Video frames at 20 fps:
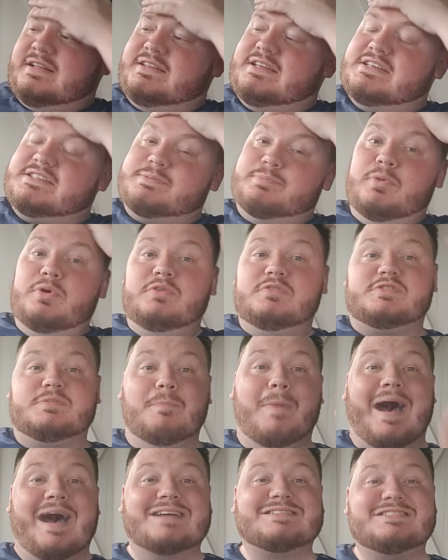This move's
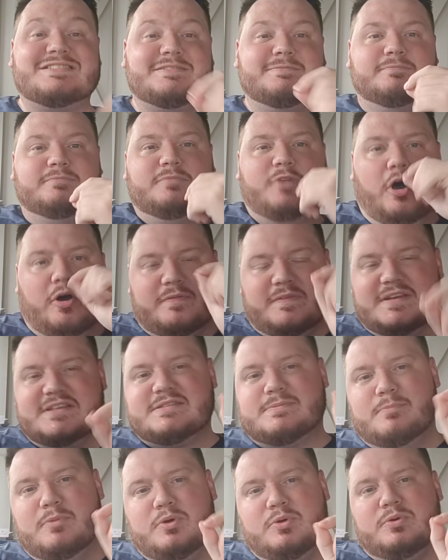mad. Like,
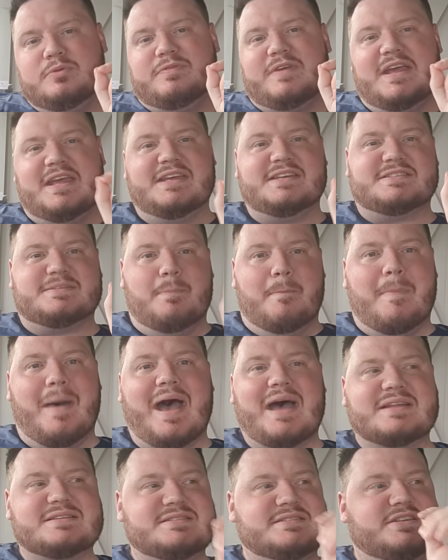this move is
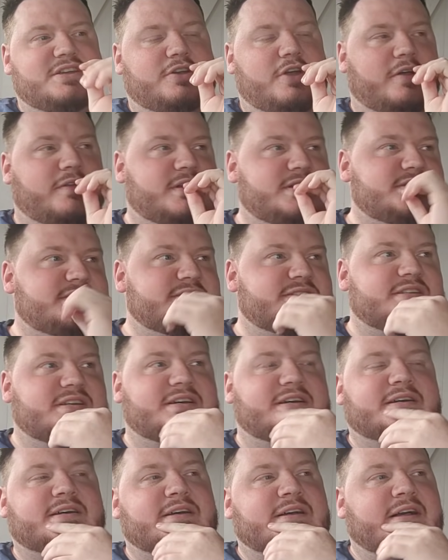mad. You know, this is
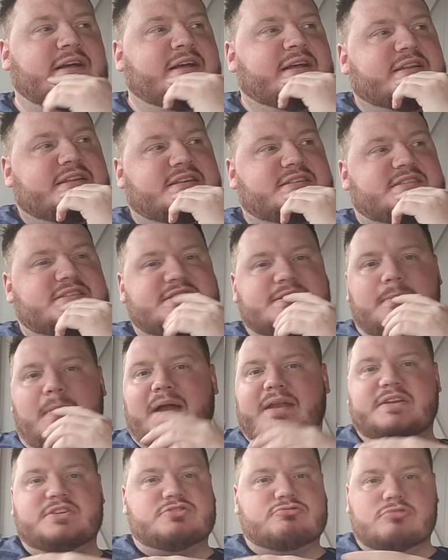a
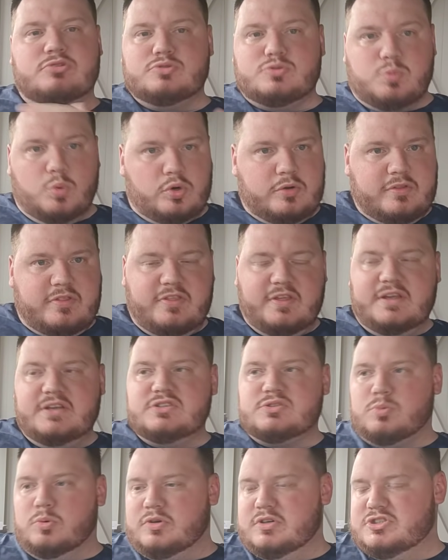manager who's won
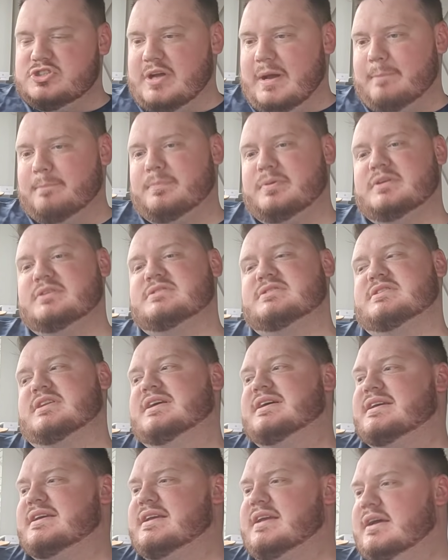things, won the Champions
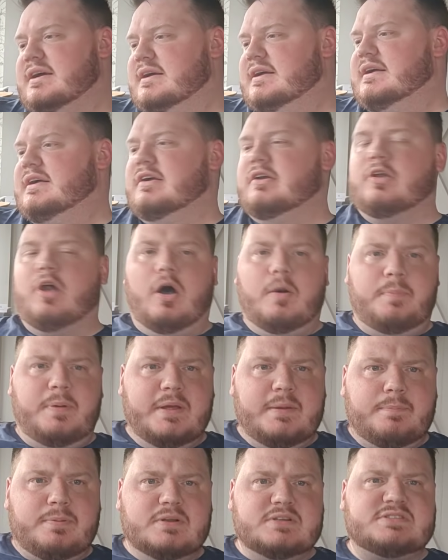League. A lot of
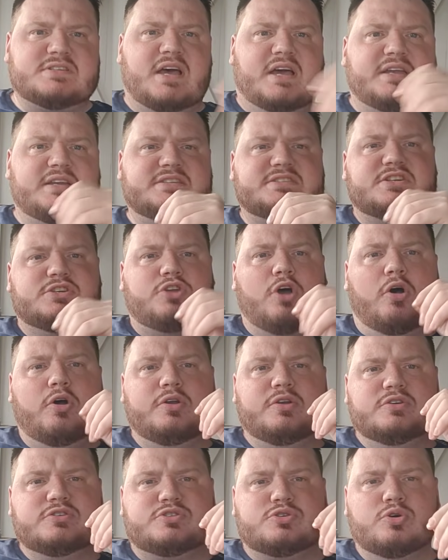people are saying he's a
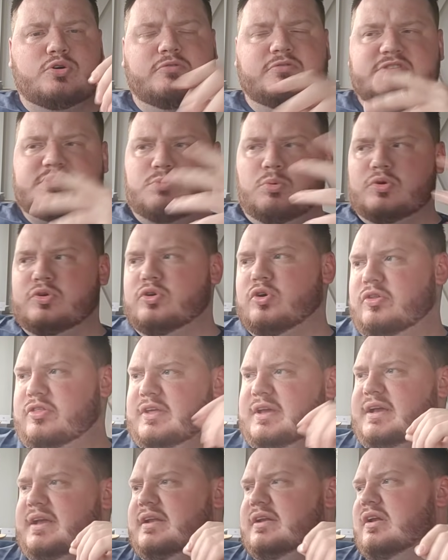dinosaur, he's won
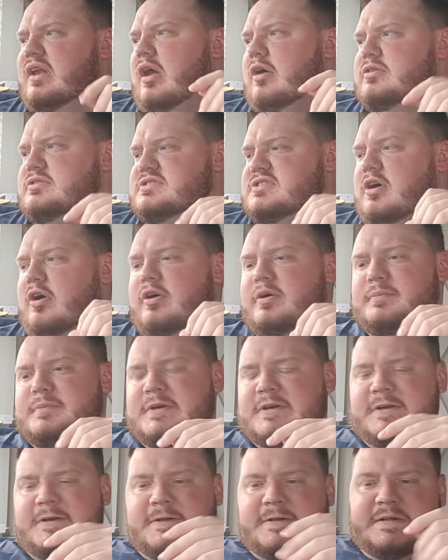nothing in a long time.